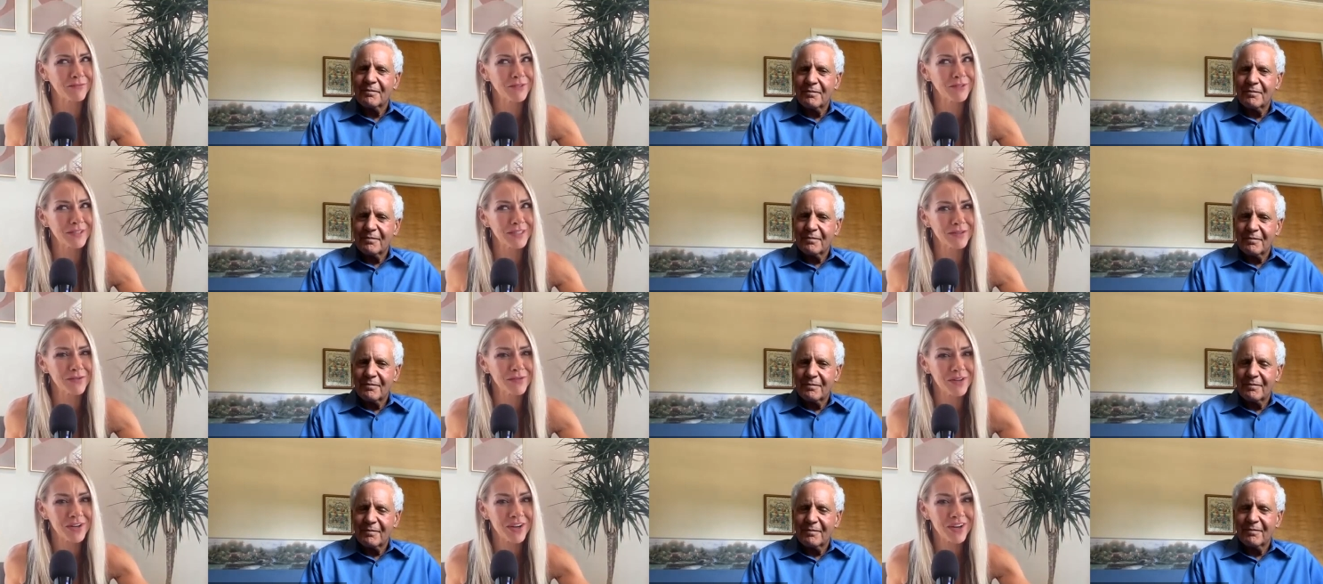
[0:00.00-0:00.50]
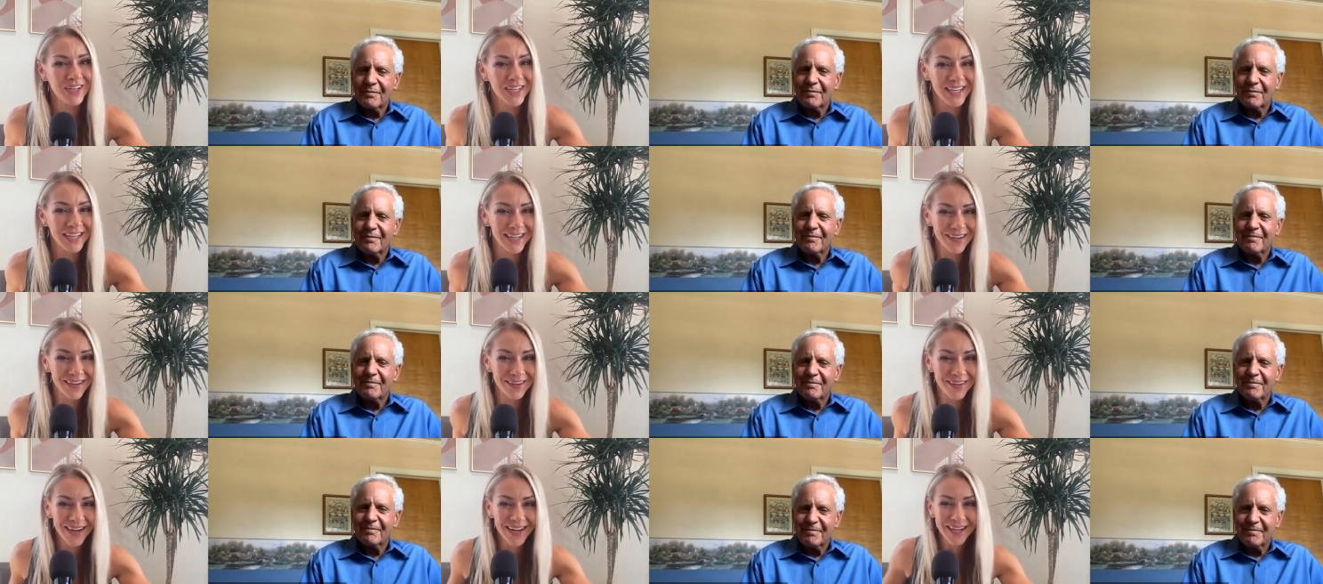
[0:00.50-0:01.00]
Speaker 1: what's going on
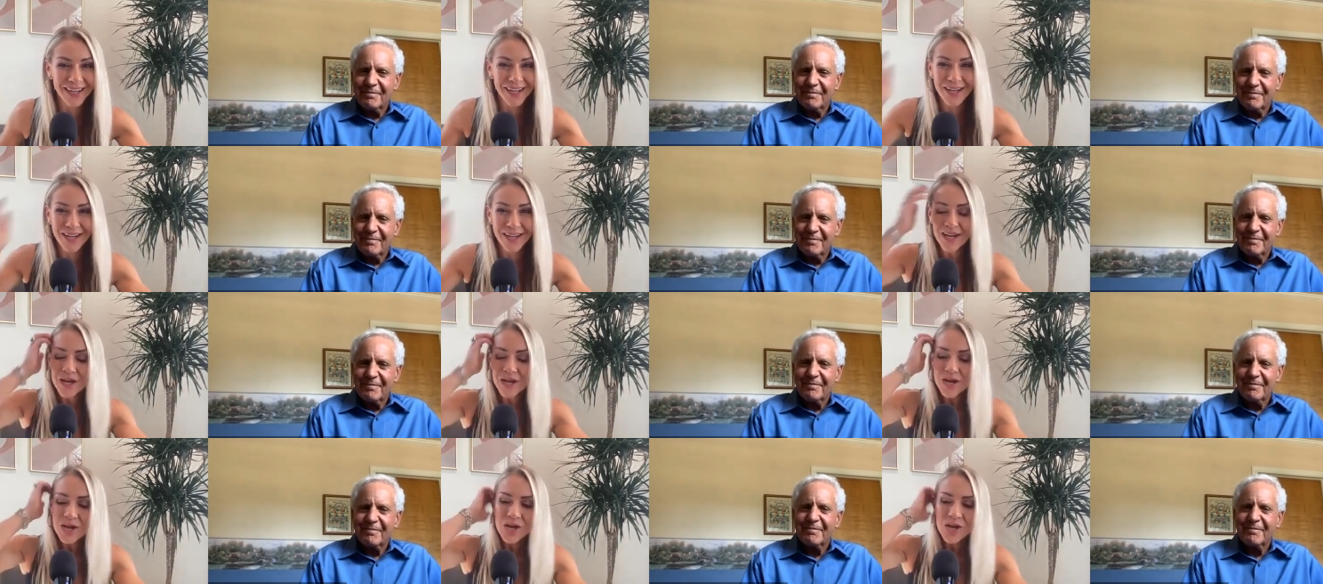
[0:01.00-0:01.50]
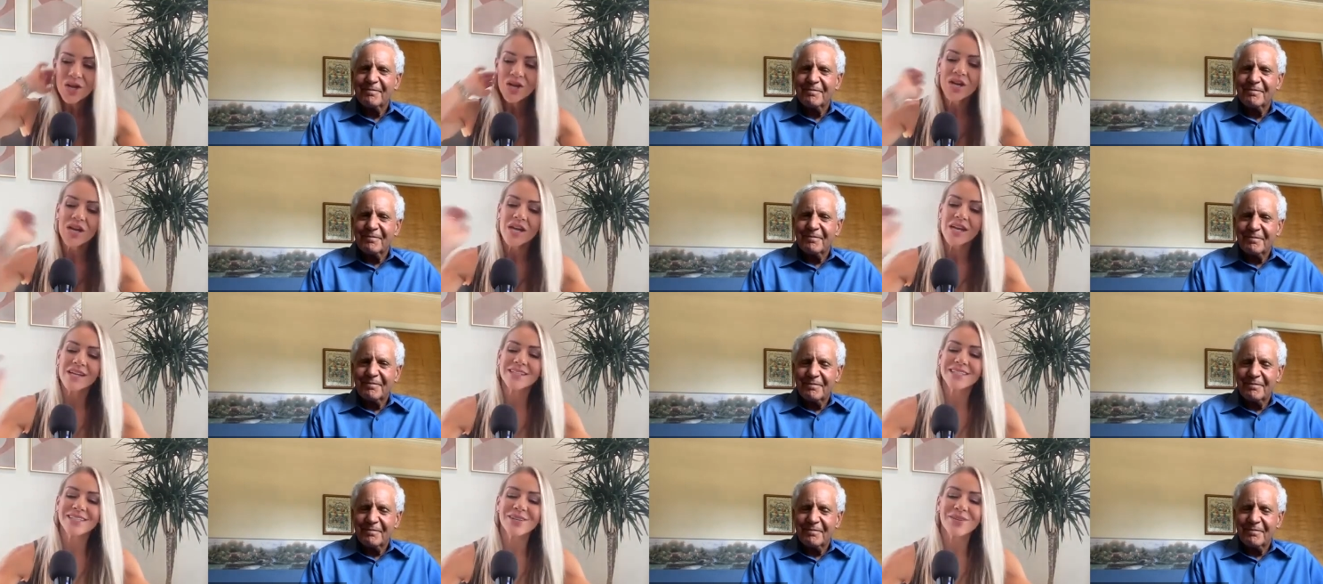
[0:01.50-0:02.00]
here? Right.
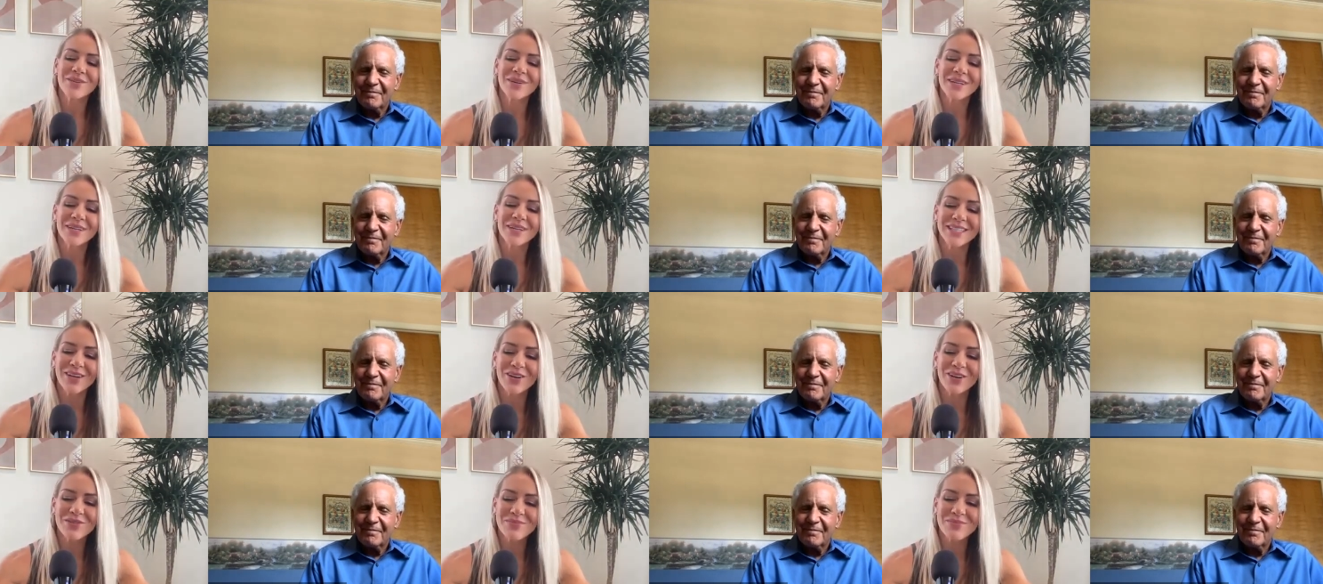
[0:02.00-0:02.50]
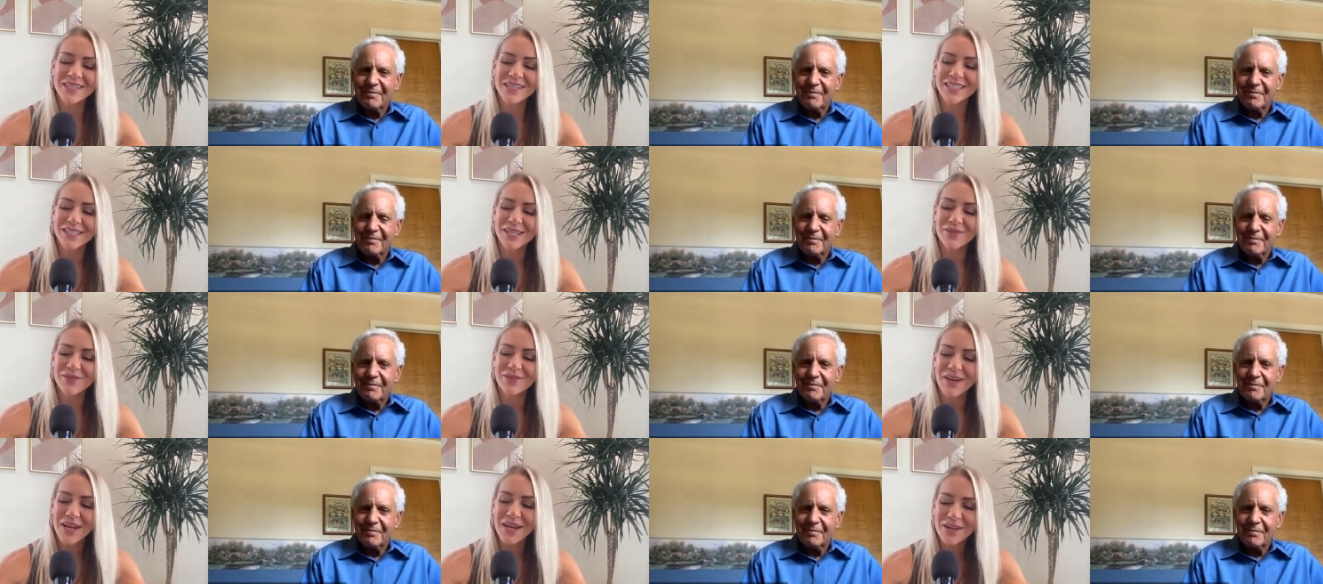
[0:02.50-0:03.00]
And so I talked to
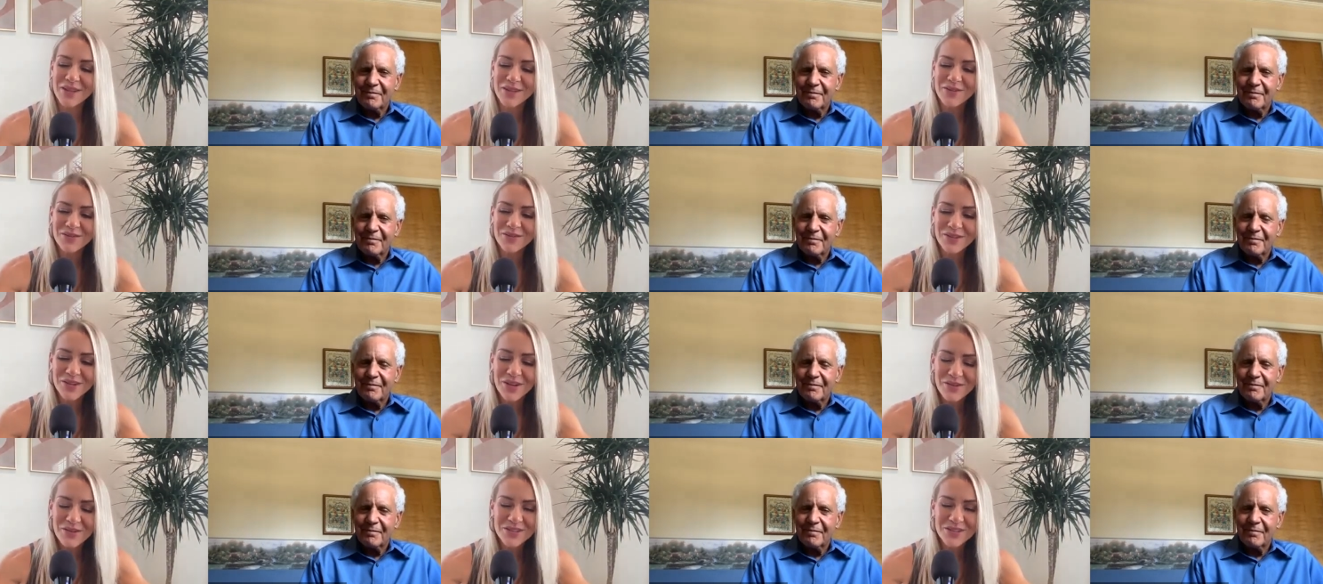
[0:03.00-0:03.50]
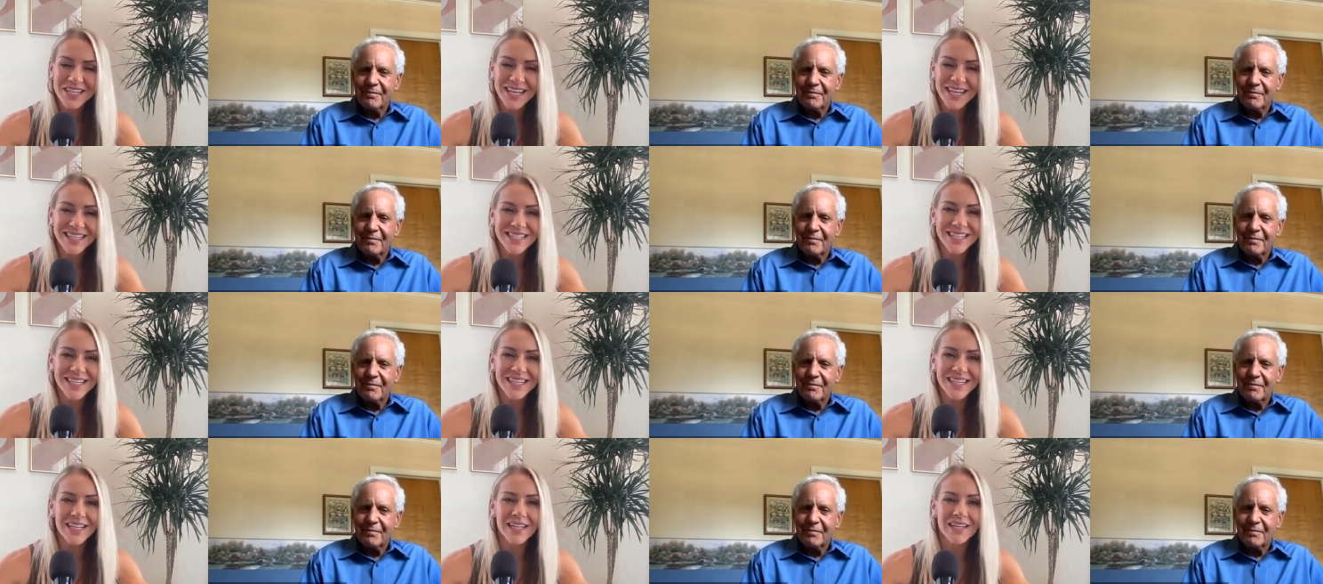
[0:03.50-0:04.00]
myself, I had a little
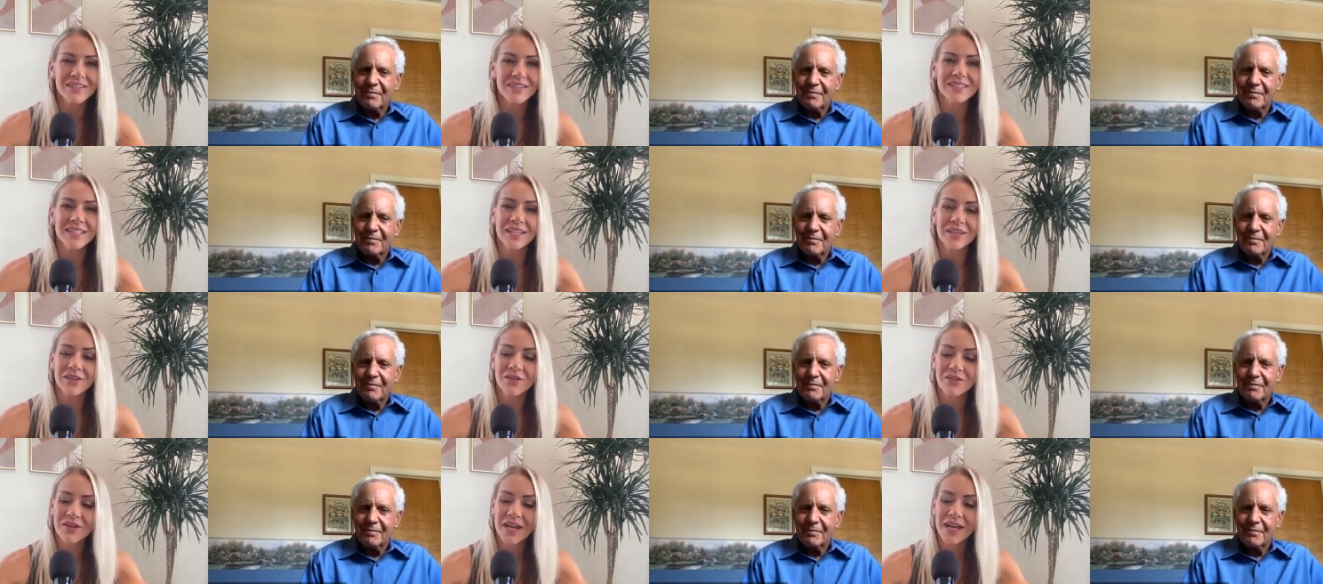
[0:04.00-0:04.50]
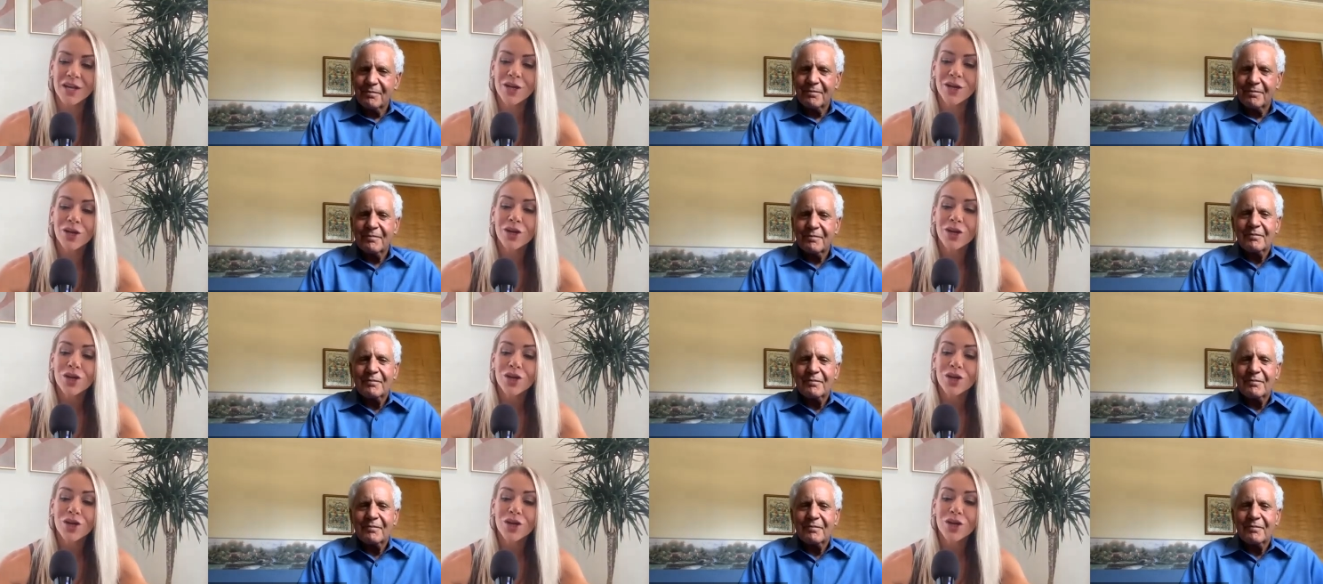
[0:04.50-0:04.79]
negotiation and I was like, okay,